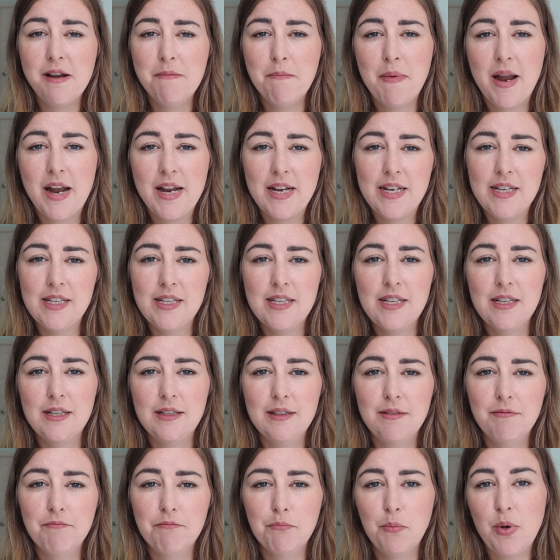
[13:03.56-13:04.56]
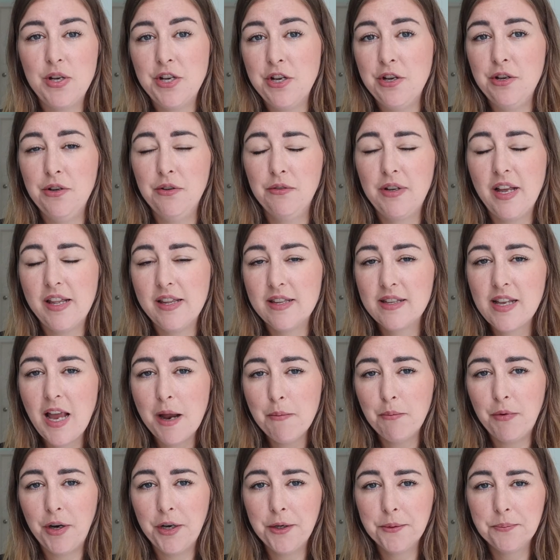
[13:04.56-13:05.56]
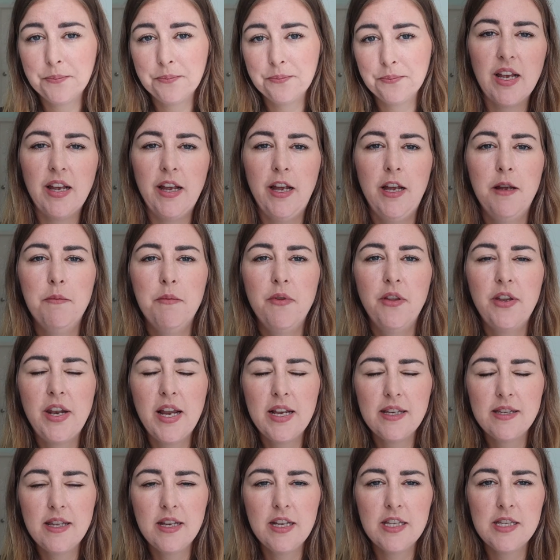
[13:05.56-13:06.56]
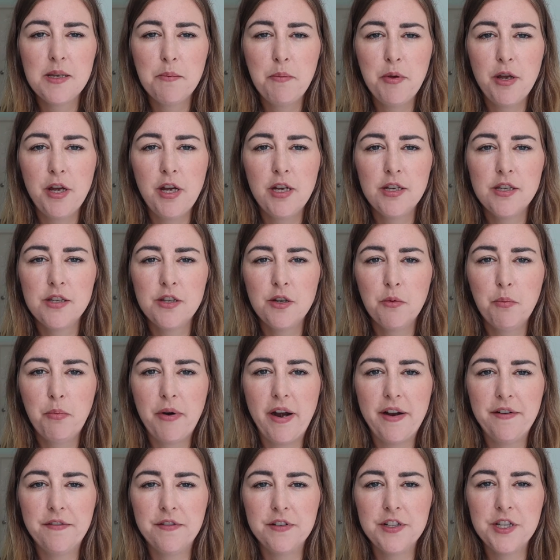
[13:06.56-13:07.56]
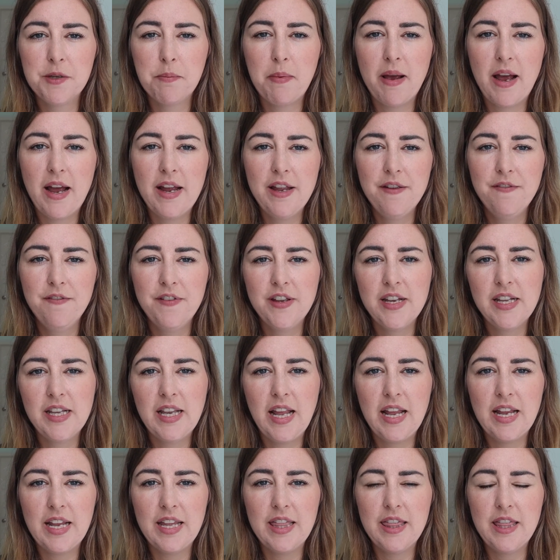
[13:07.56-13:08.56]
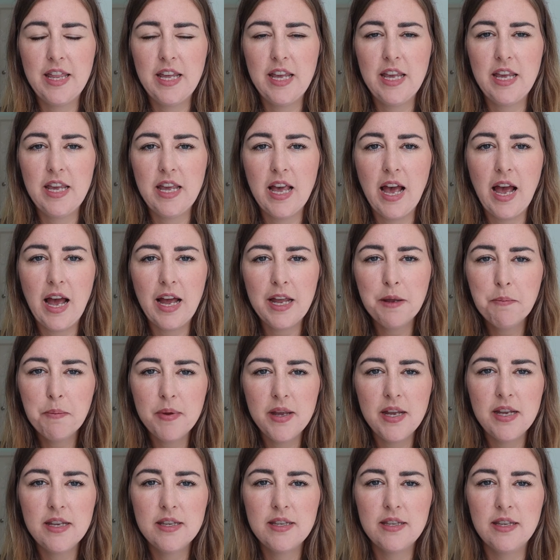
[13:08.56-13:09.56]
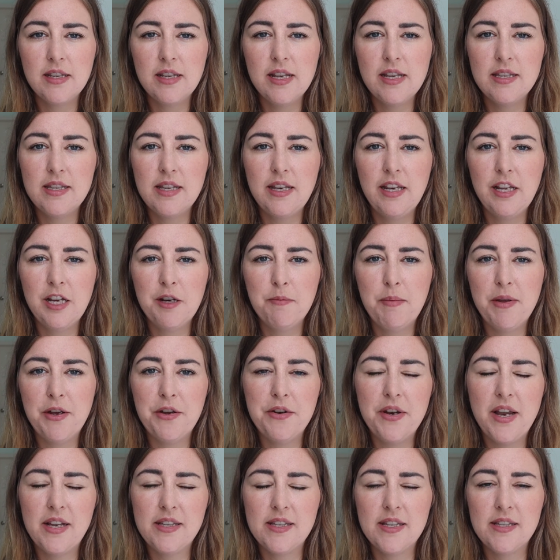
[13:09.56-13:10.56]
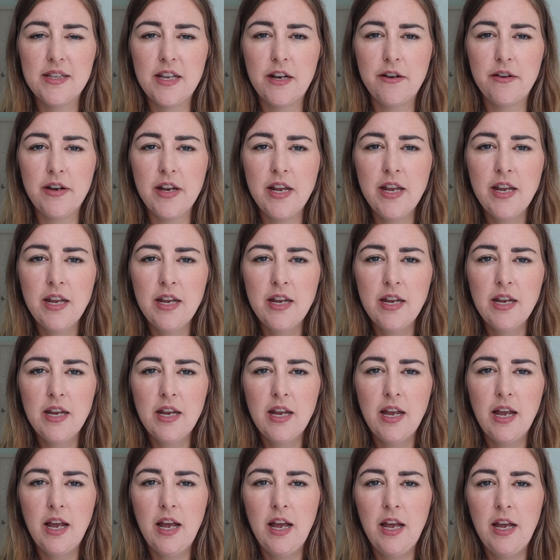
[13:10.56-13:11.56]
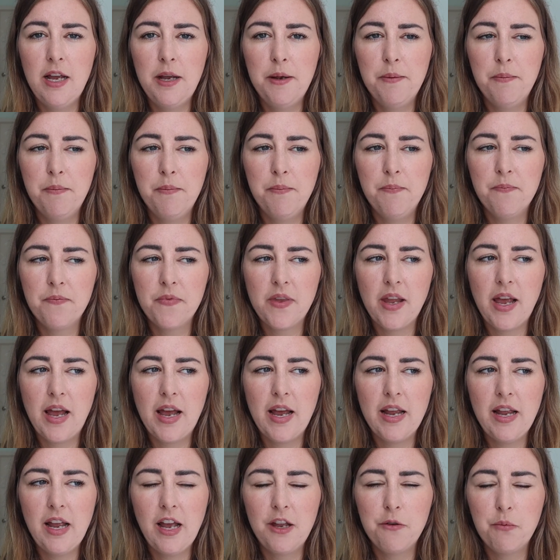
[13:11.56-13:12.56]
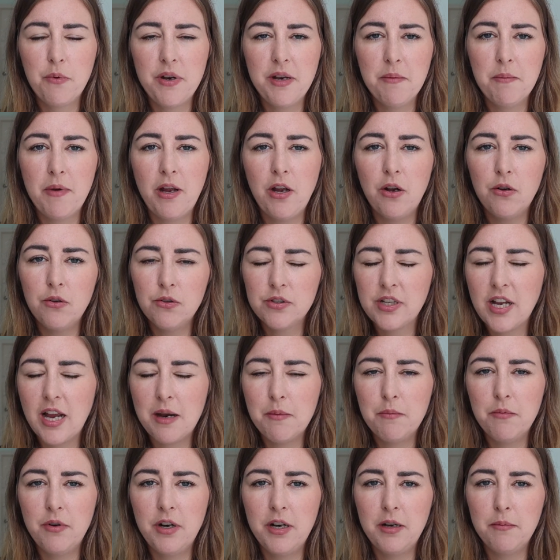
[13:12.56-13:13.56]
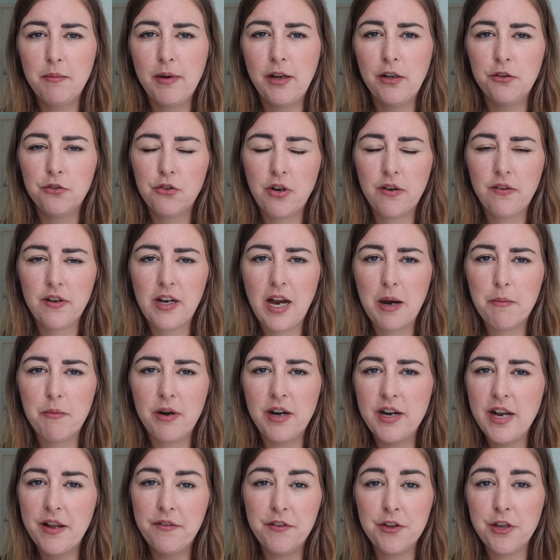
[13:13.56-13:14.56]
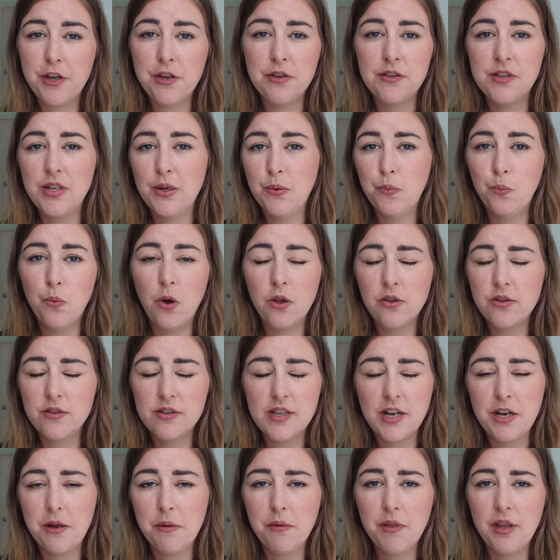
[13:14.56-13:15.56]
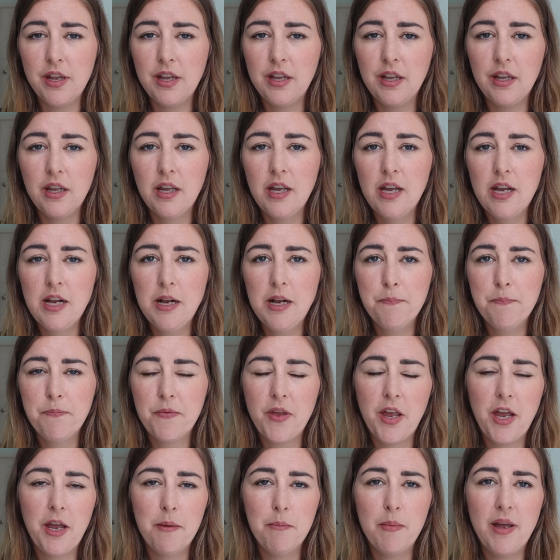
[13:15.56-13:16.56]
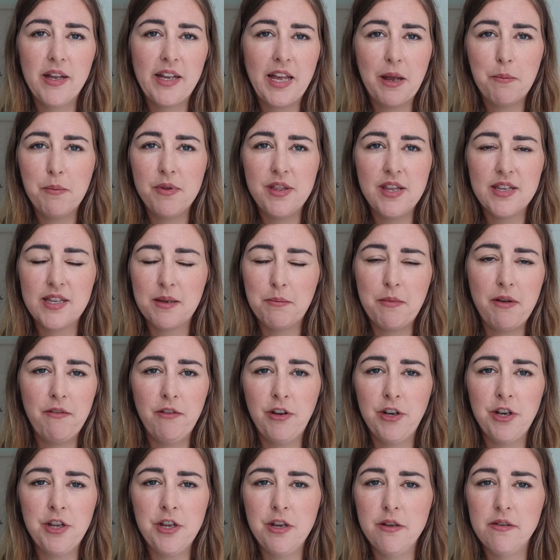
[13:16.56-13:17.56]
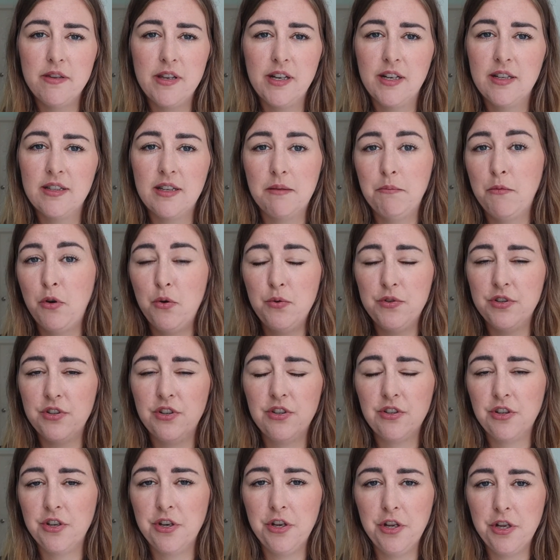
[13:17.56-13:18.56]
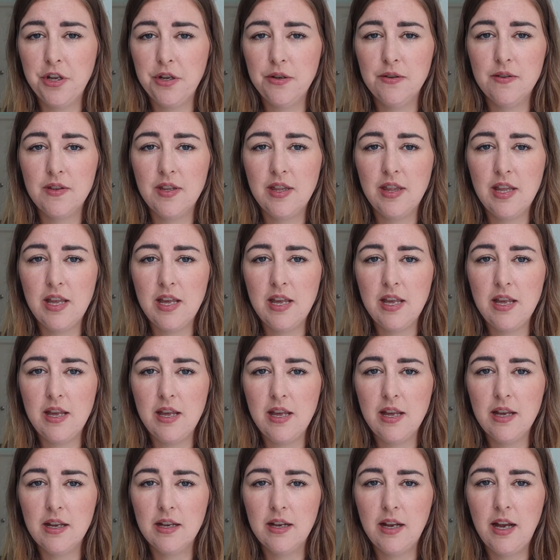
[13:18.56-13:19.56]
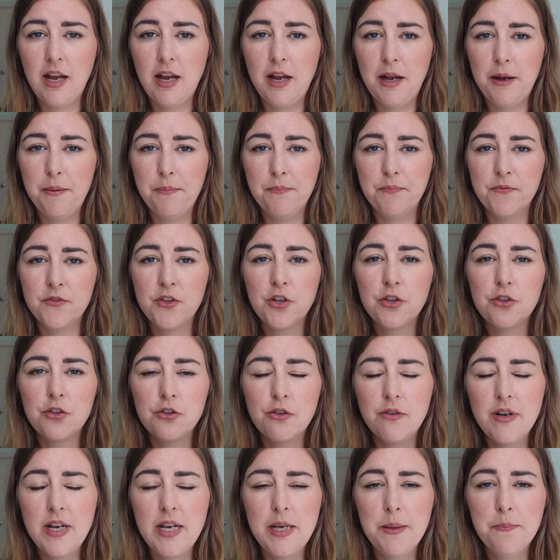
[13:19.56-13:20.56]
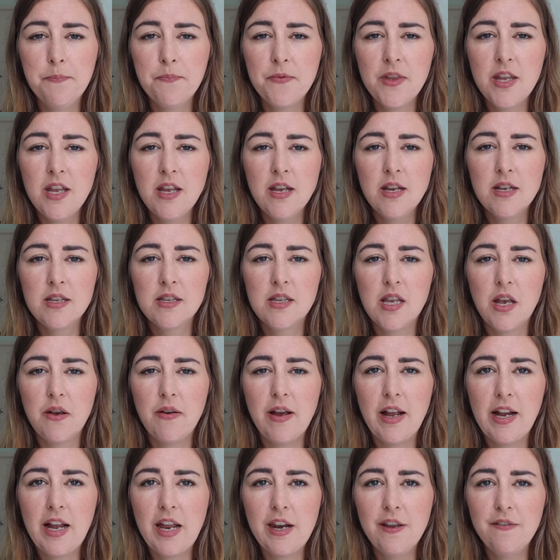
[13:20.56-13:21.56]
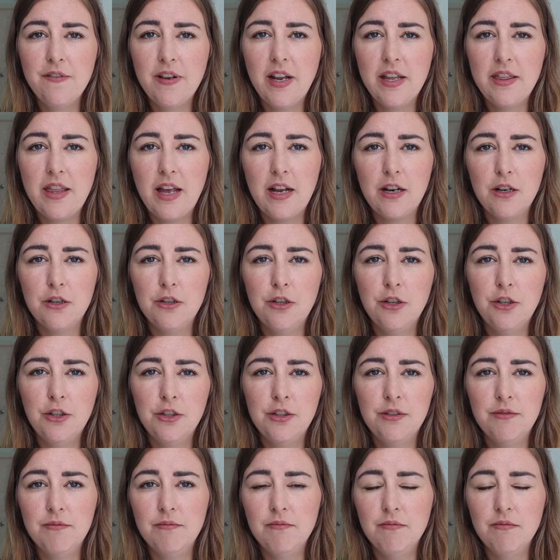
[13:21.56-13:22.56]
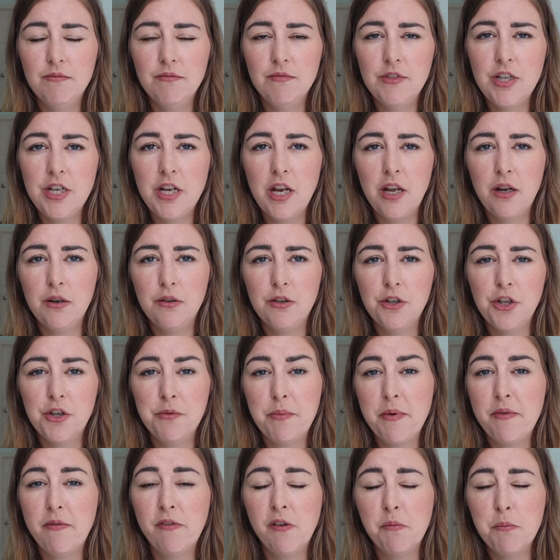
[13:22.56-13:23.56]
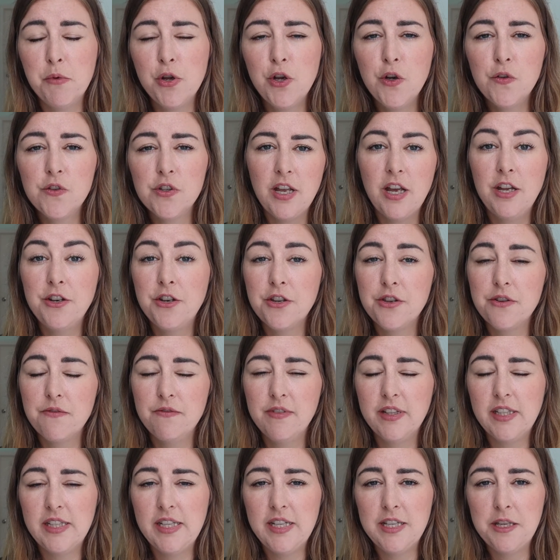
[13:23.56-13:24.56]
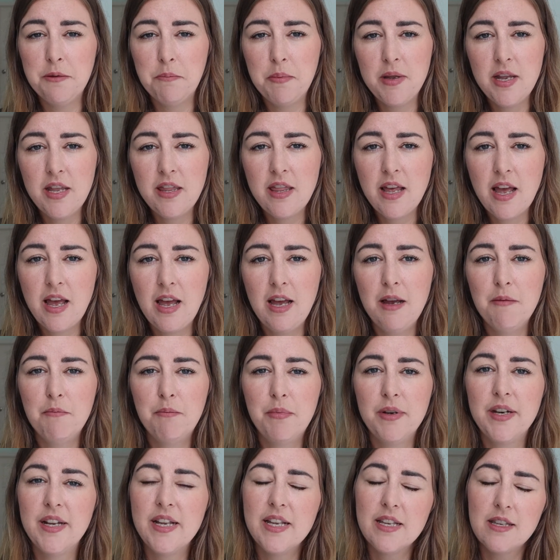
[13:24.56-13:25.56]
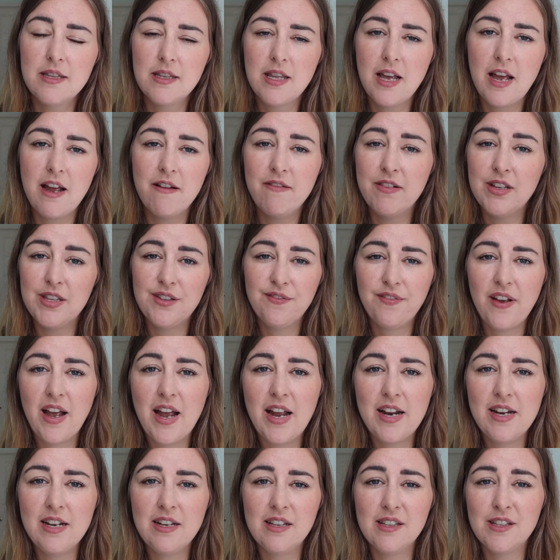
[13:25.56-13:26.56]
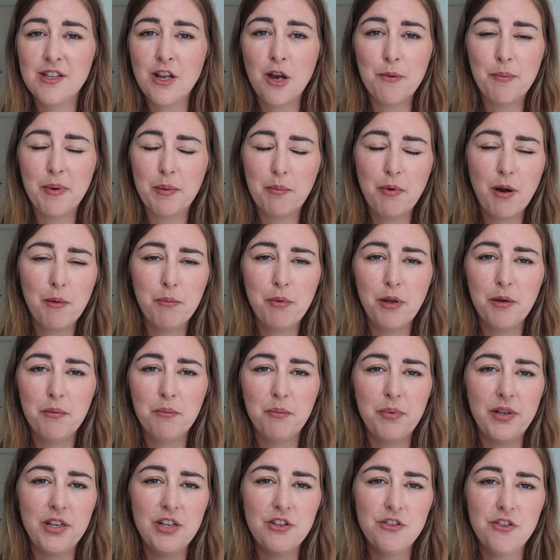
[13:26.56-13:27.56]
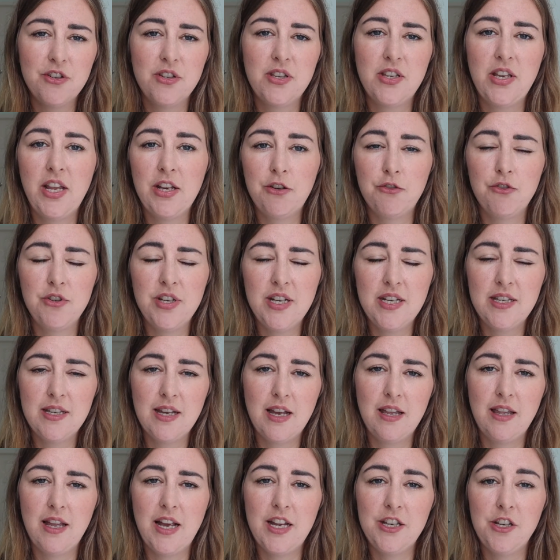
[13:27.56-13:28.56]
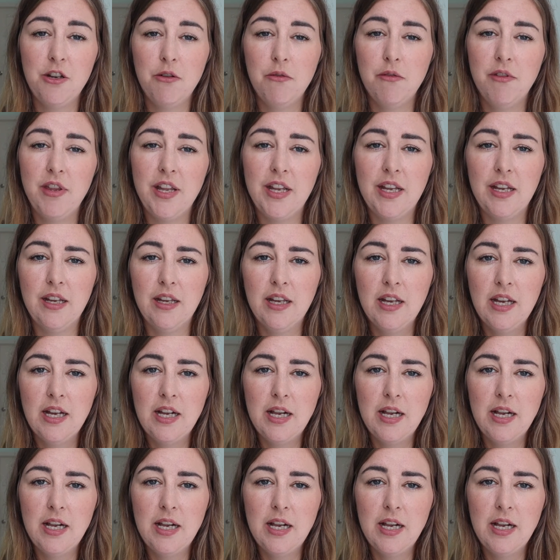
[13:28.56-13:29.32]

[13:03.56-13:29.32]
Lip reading: in mind when you get this camera. The next thing is a personal preference, but I feel like the eyepiece is a little bit unnecessary. I had one in my old camera, my old travel camera. I never used it once, I don't think. Again with this I'm never going to use it because I'm always just going to use the touchscreen. So I kind of feel like that could have been removed and doesn't really need to be there, but it is there and it's fine. It's not a big problem, but it's just an extra detail that I don't think